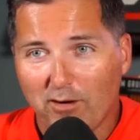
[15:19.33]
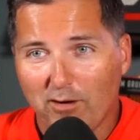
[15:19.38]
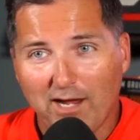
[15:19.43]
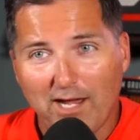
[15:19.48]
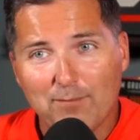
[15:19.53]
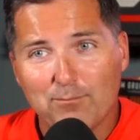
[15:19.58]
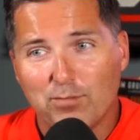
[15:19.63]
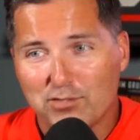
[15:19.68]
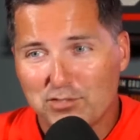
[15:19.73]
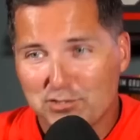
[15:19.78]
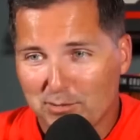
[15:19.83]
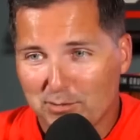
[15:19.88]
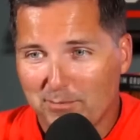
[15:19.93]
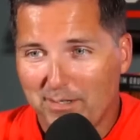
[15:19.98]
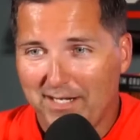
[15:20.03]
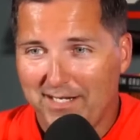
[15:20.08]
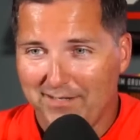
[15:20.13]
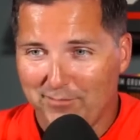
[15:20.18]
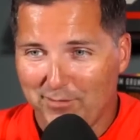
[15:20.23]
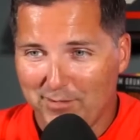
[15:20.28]
I butcher
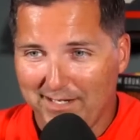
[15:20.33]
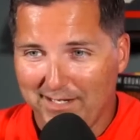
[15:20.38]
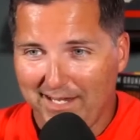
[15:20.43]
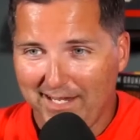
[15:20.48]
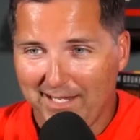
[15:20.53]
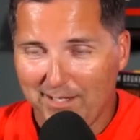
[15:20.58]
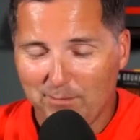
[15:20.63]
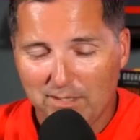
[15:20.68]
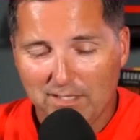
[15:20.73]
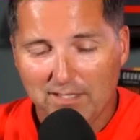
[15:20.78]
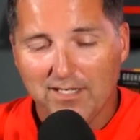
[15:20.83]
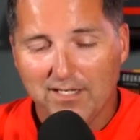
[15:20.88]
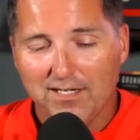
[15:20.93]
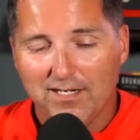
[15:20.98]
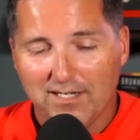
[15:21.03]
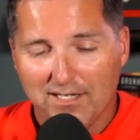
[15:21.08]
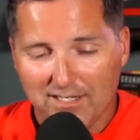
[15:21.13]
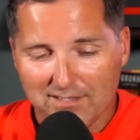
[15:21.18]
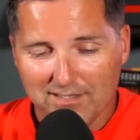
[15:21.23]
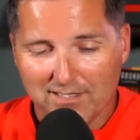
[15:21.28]
about every name,
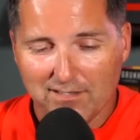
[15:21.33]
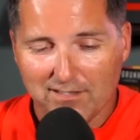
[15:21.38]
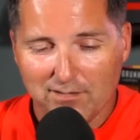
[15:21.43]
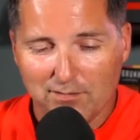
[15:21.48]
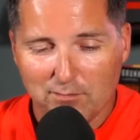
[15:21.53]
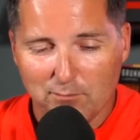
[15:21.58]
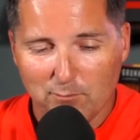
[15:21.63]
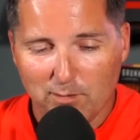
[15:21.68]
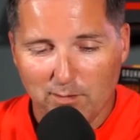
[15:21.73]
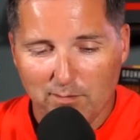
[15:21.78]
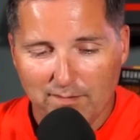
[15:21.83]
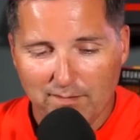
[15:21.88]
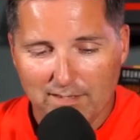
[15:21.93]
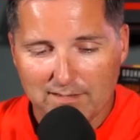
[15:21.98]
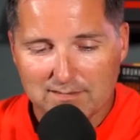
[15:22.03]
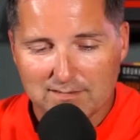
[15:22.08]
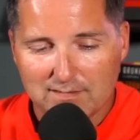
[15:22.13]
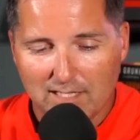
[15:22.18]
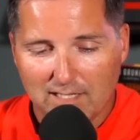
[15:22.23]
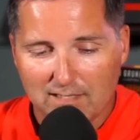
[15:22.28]
uh, let alone one
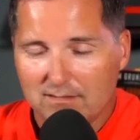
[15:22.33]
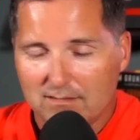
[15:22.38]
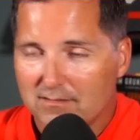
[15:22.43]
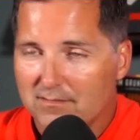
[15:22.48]
that's not